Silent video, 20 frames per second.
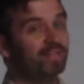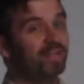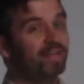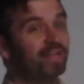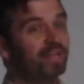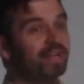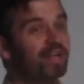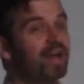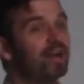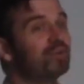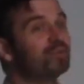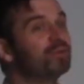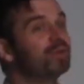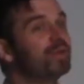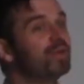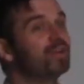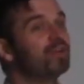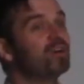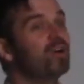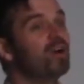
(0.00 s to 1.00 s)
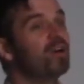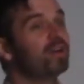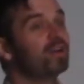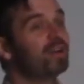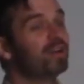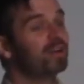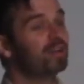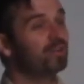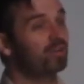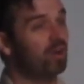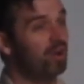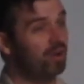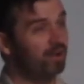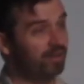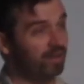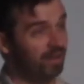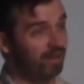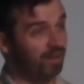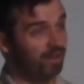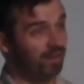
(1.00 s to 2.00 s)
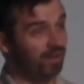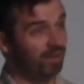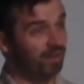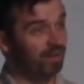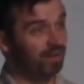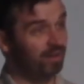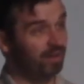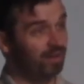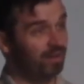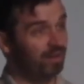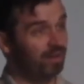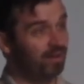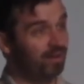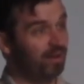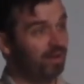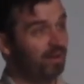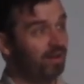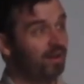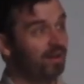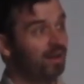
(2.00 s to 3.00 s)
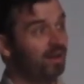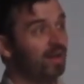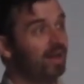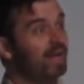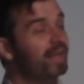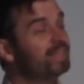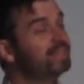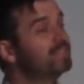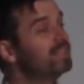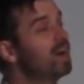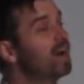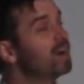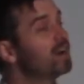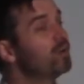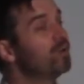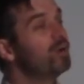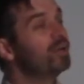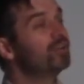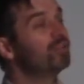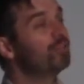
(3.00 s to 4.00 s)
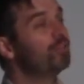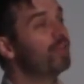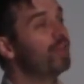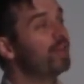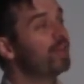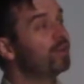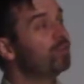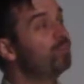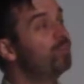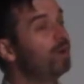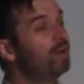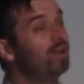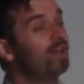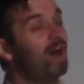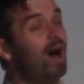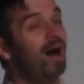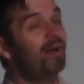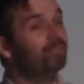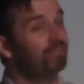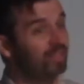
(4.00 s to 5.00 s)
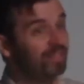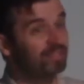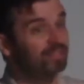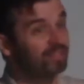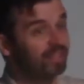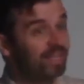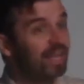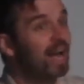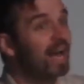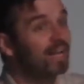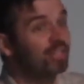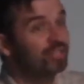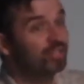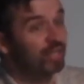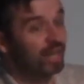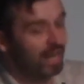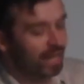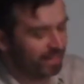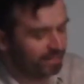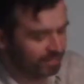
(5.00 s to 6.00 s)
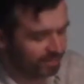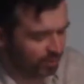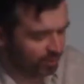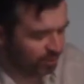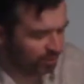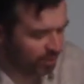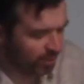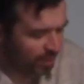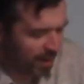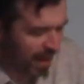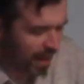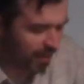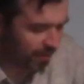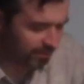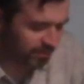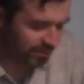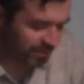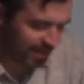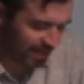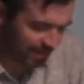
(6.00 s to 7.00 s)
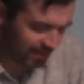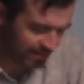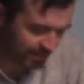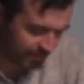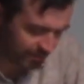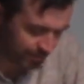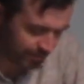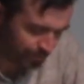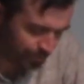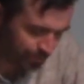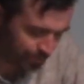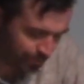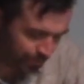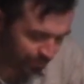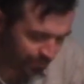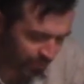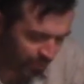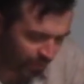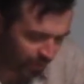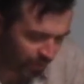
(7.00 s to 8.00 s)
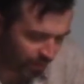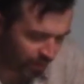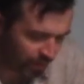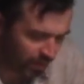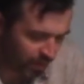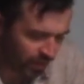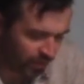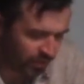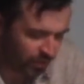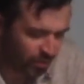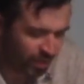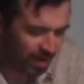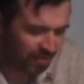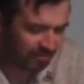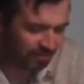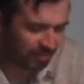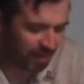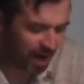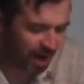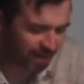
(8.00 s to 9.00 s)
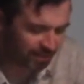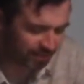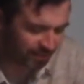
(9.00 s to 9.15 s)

encountering a talking donkey is not going to think, well, obviously I should answer. So Balaam says, "You have mocked